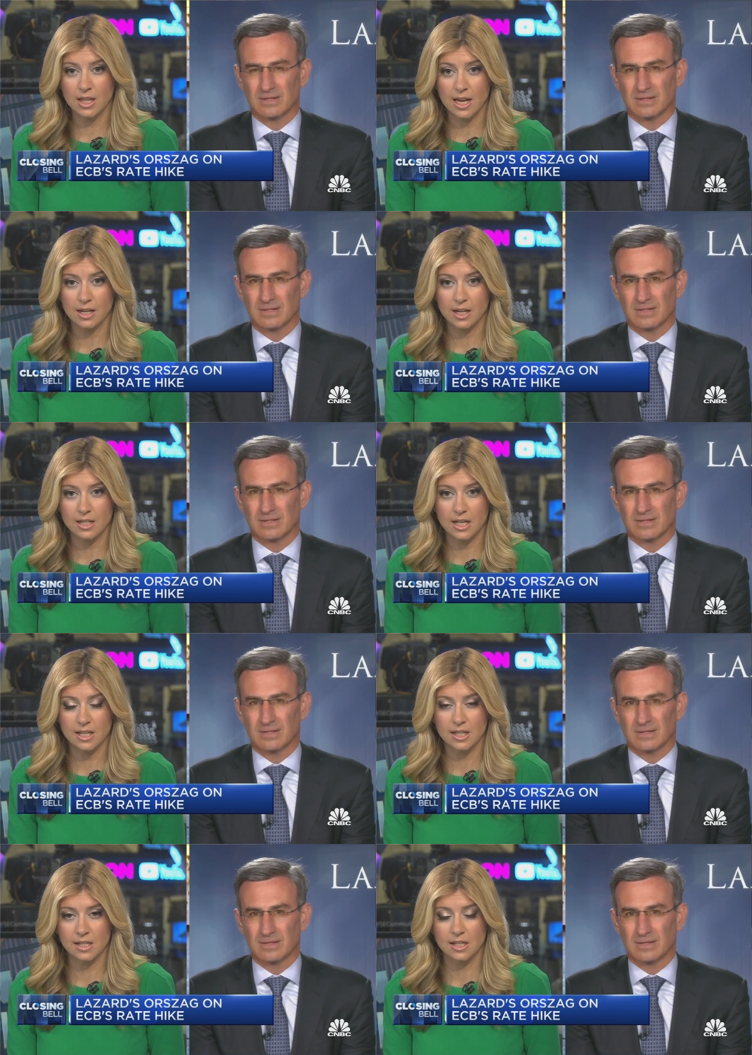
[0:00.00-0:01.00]
Speaker 1: than
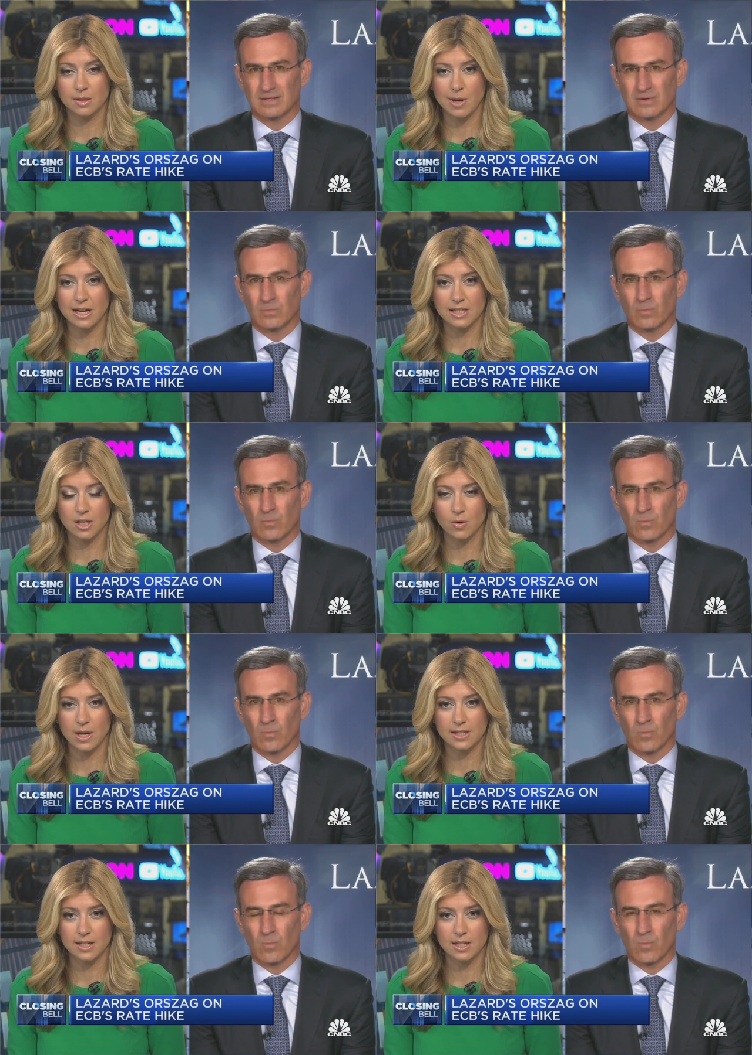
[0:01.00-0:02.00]
consensus expects in the
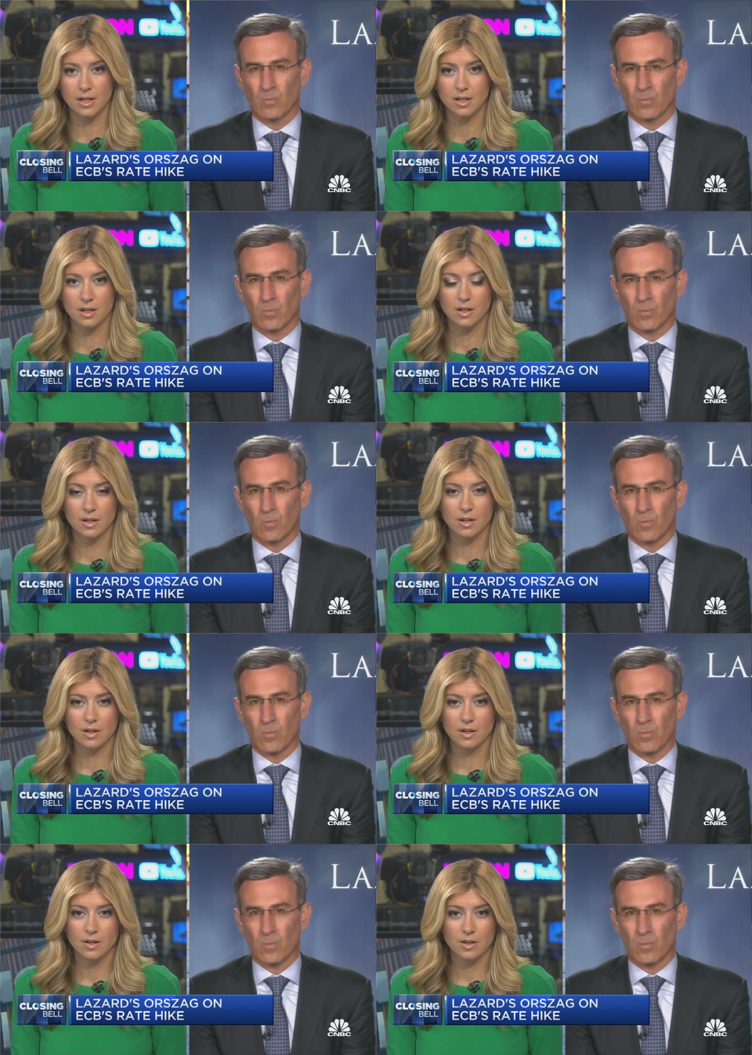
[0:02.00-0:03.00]
U.S. next year?
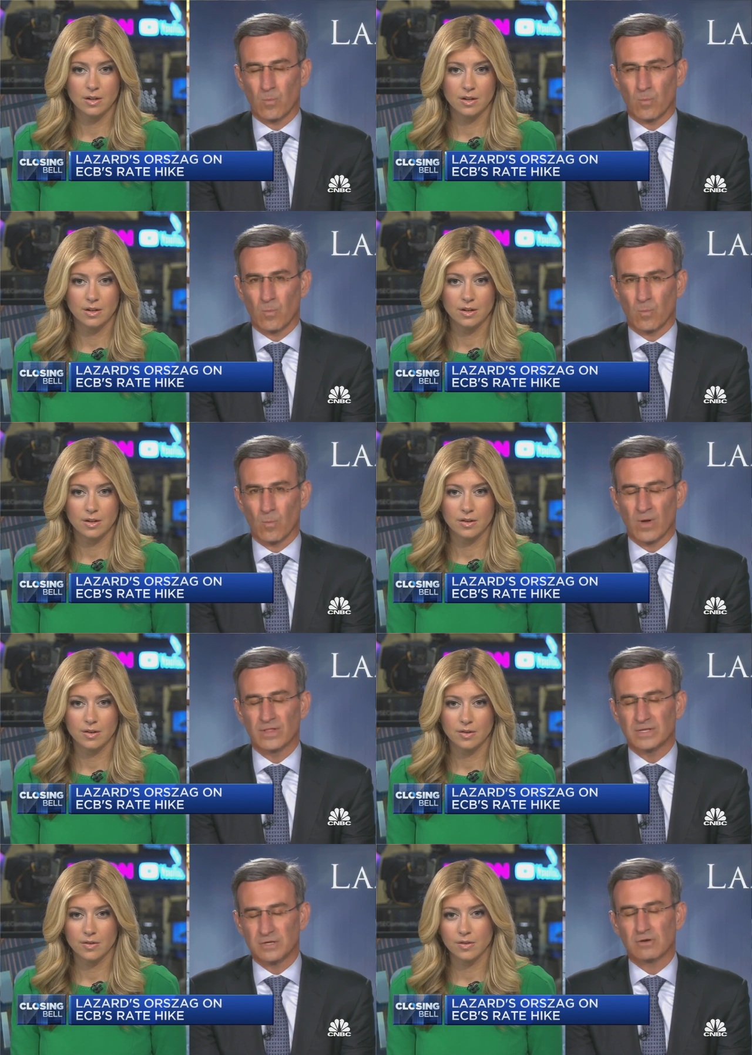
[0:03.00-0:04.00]
Speaker 2: Well,
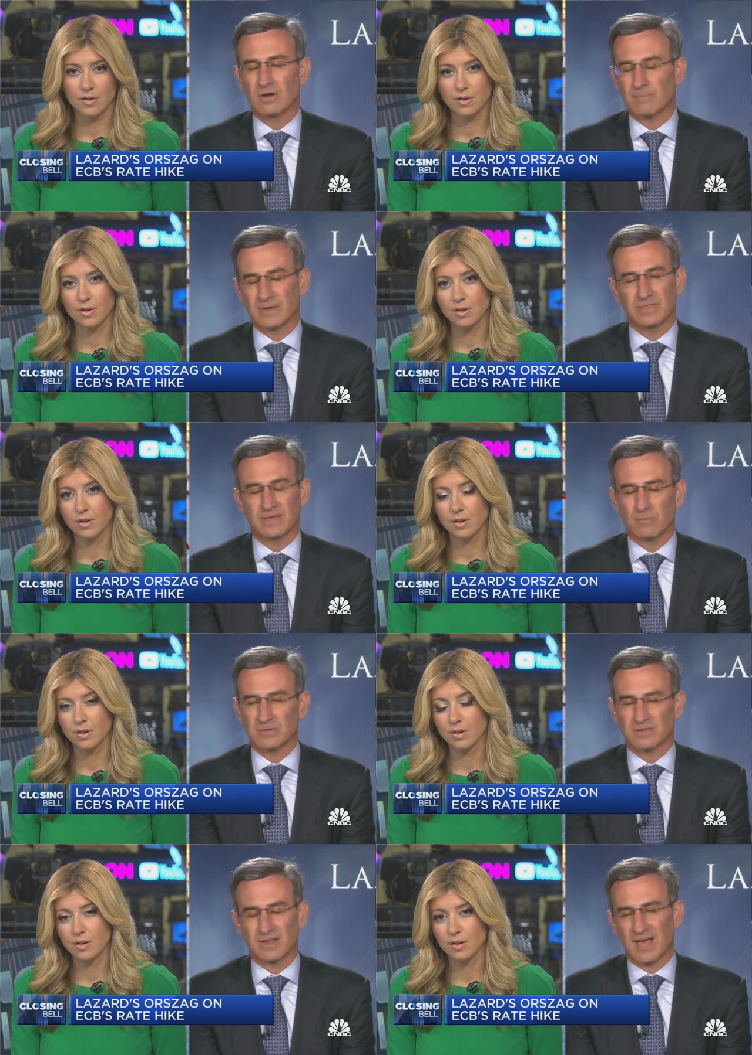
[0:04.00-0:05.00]
in Europe, I think
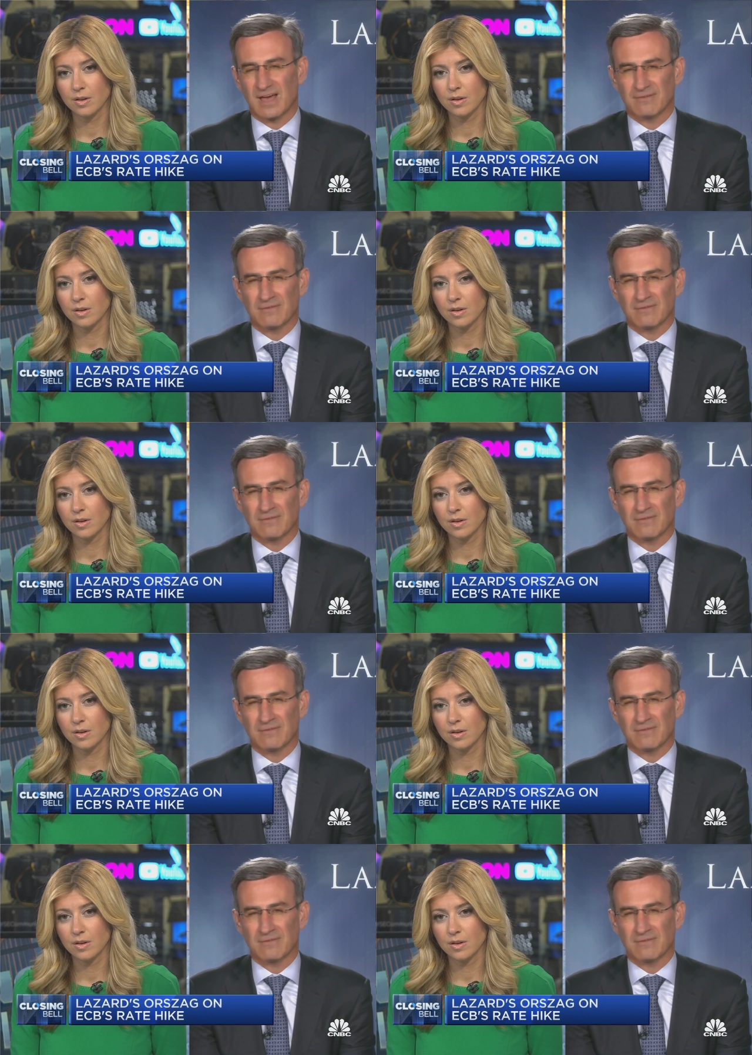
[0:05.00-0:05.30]
what's going to ha